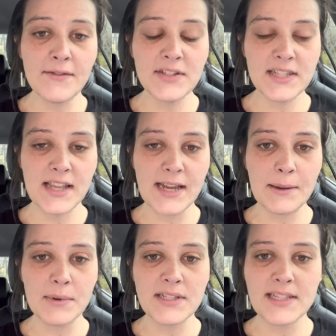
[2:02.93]

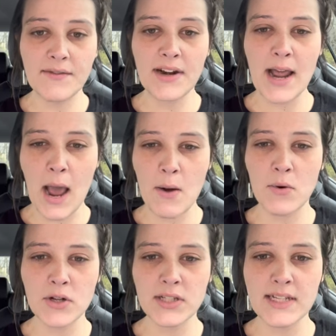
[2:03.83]
sleep. Seven
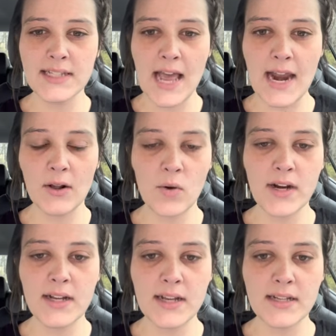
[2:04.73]
hours is adequate